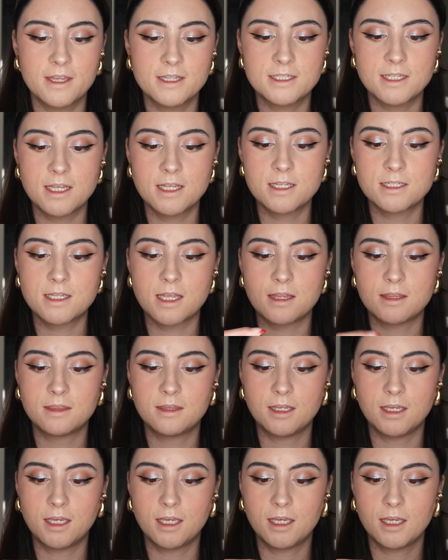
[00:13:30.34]
this is
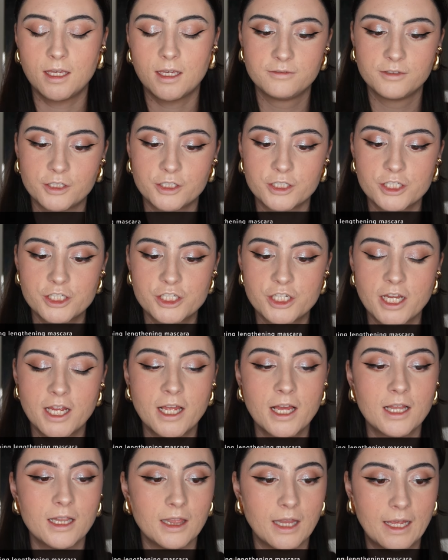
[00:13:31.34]
the Flourishing
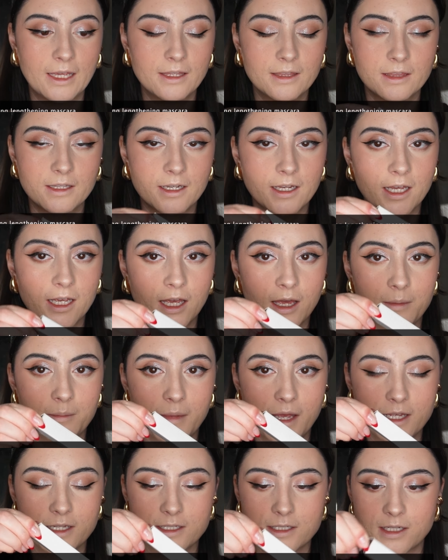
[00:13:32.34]
Lengthening
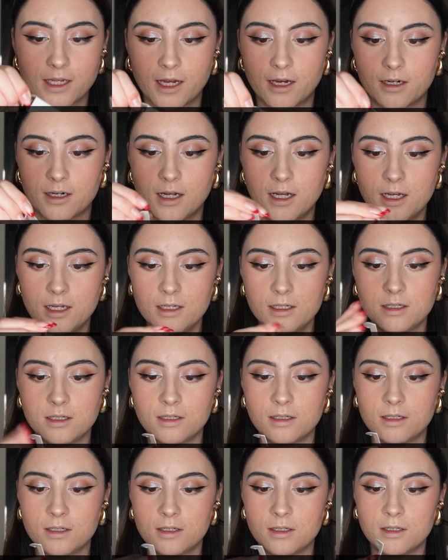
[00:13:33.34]
Mascara
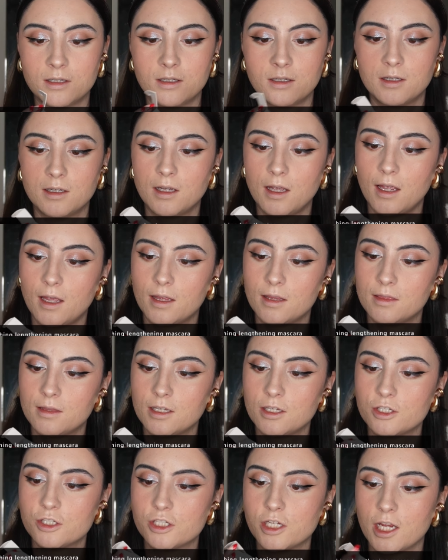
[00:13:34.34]
in
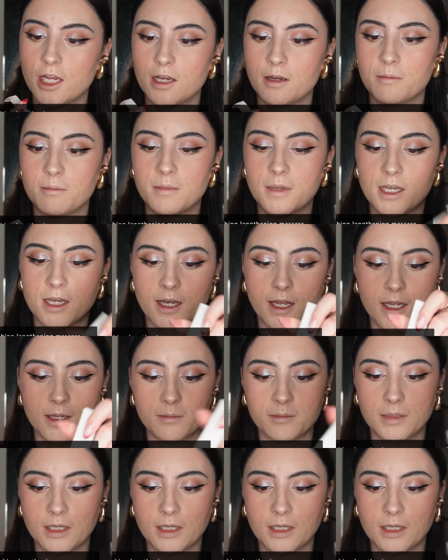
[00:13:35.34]
the shade Midnight